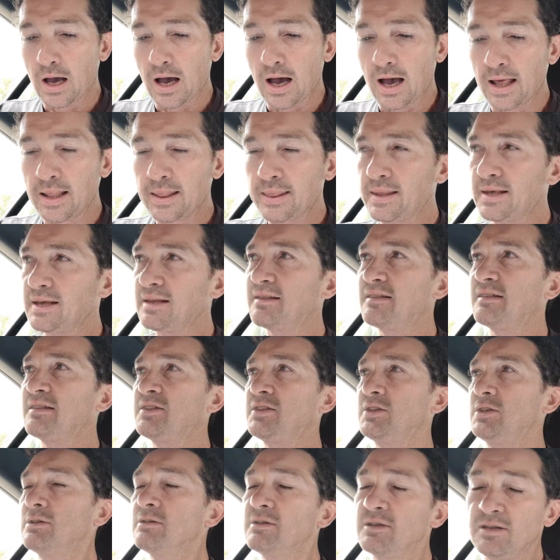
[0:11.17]
and
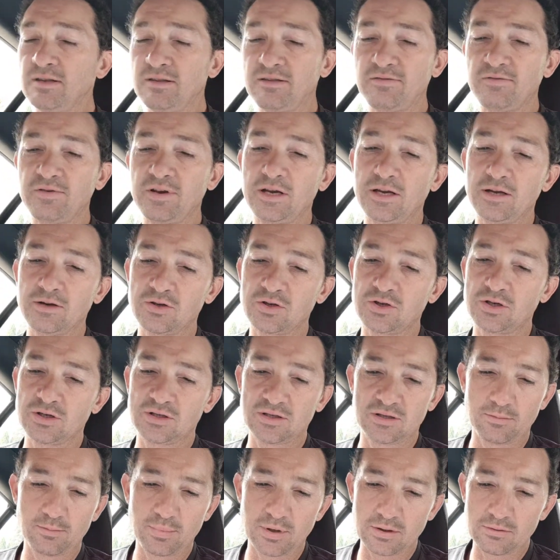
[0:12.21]
this video is just
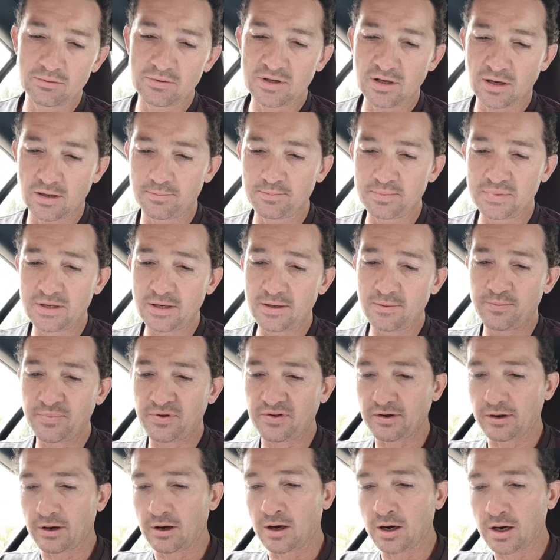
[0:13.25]
about top tips
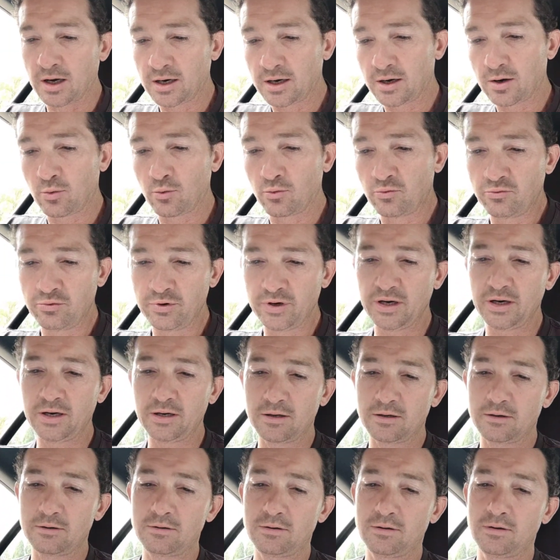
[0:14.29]
on
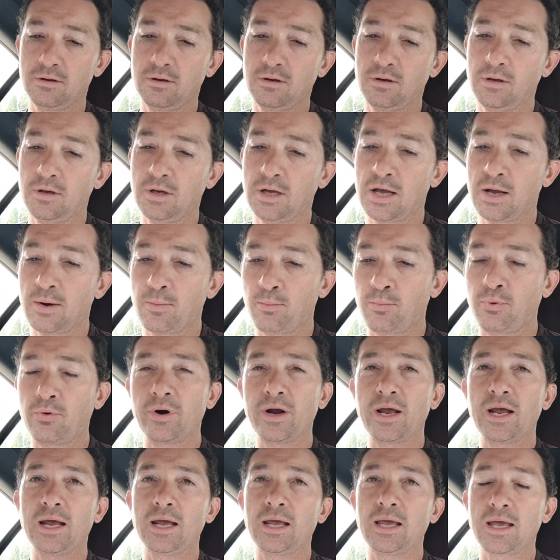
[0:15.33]
rear
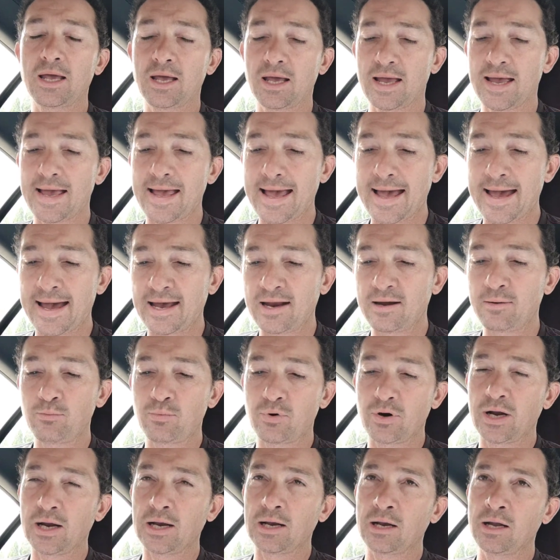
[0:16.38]
brake
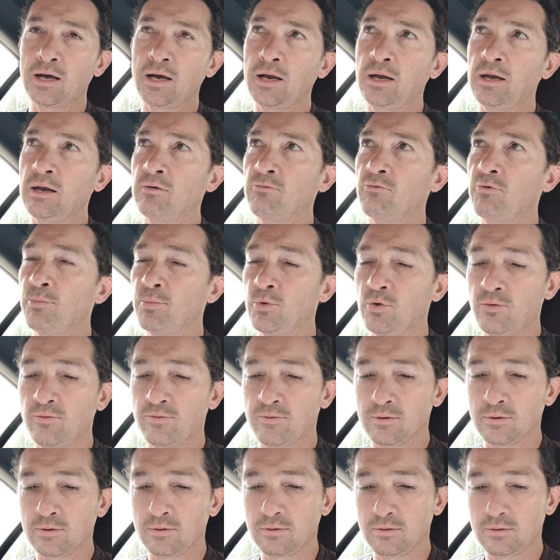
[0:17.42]
handbrake lining
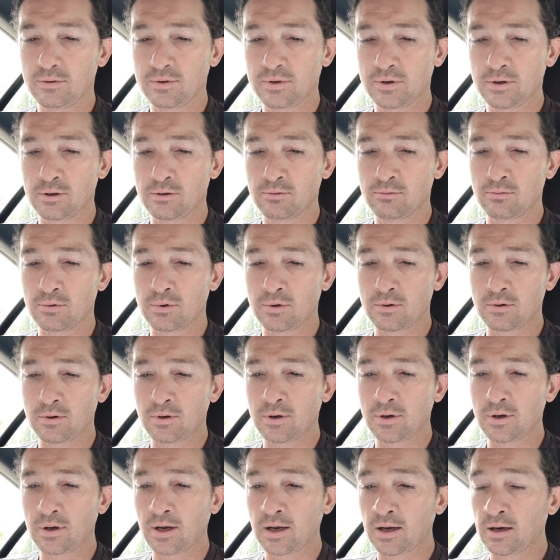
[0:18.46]
removal,
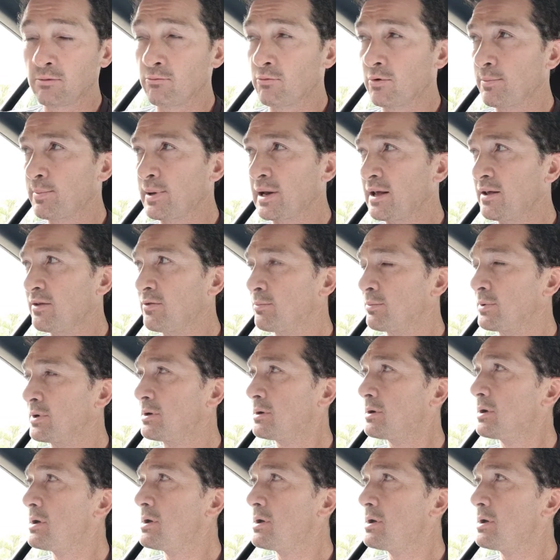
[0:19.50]
hand replacement.